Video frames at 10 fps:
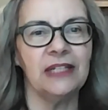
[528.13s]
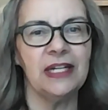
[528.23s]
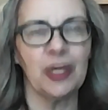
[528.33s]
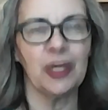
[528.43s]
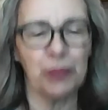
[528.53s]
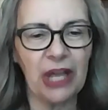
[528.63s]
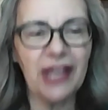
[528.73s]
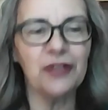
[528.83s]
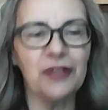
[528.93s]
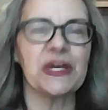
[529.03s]

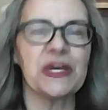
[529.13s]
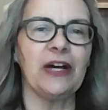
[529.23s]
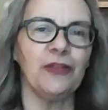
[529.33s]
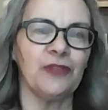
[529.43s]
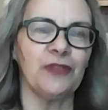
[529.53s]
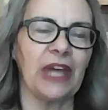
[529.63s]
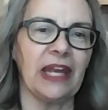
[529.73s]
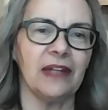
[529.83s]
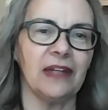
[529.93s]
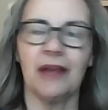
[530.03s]
applying yourself
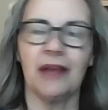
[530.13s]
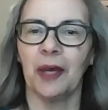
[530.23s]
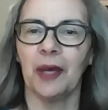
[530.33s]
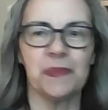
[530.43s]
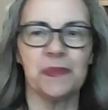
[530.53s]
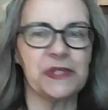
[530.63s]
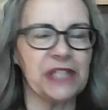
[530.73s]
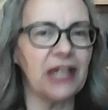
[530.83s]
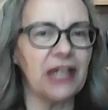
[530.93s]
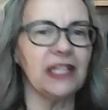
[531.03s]
and
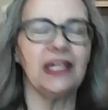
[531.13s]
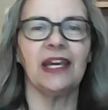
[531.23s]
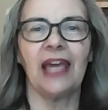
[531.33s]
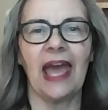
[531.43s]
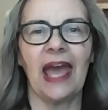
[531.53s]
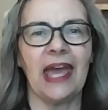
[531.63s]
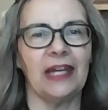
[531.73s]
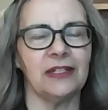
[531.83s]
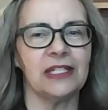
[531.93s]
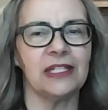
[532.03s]
studying
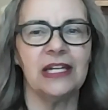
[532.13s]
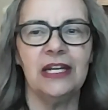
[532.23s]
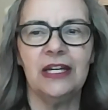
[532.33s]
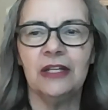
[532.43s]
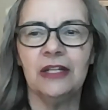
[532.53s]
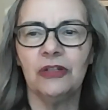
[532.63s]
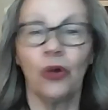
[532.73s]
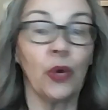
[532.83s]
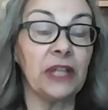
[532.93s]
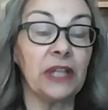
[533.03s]
and
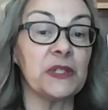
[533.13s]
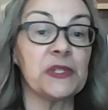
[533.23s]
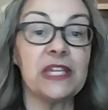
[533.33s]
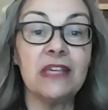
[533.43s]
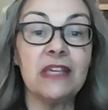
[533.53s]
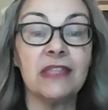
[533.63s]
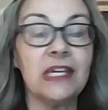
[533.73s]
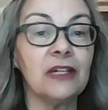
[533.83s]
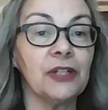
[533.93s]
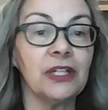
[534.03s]
going to see
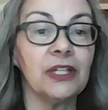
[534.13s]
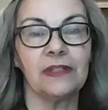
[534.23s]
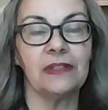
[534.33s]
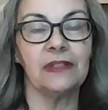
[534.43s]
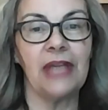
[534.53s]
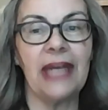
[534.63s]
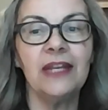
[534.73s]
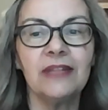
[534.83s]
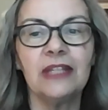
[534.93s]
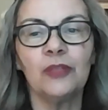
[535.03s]
theater,
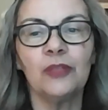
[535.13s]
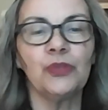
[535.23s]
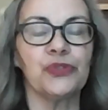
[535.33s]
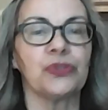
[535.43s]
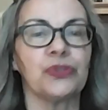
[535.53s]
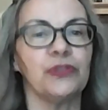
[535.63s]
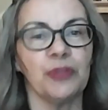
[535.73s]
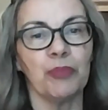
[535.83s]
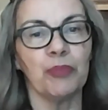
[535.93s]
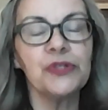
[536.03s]
anything that will sort of
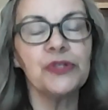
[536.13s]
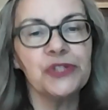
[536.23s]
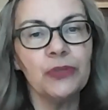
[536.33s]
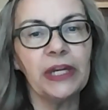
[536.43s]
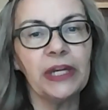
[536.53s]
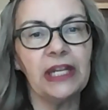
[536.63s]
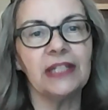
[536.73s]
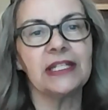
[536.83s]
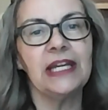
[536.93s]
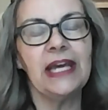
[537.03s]
immerse you in
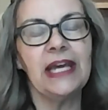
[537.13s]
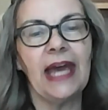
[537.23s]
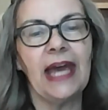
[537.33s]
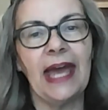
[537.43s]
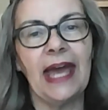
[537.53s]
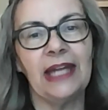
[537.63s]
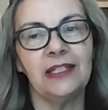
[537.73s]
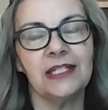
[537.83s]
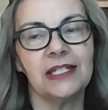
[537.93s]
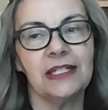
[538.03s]
it
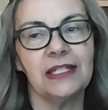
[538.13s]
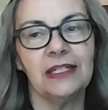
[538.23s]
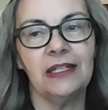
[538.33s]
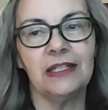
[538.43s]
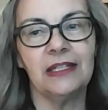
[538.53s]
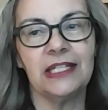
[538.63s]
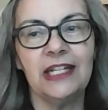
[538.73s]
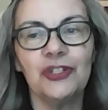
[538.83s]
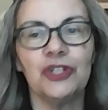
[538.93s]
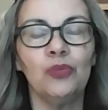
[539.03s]
and
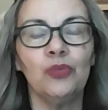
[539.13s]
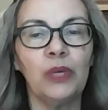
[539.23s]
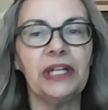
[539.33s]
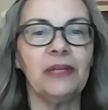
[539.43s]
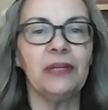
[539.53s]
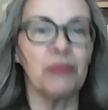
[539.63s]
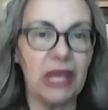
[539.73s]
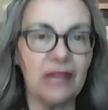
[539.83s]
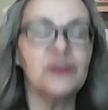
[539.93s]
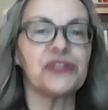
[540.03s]
teach you what it
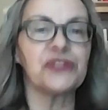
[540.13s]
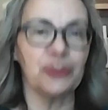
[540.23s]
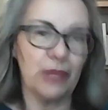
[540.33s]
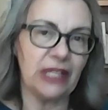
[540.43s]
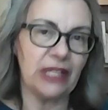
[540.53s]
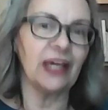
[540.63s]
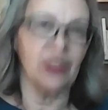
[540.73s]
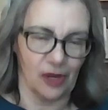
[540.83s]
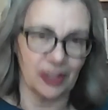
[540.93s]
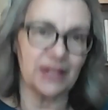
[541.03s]
means to be an
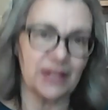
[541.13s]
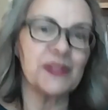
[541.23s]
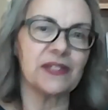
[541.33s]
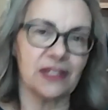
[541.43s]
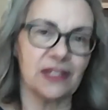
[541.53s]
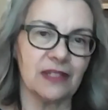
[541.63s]
artist.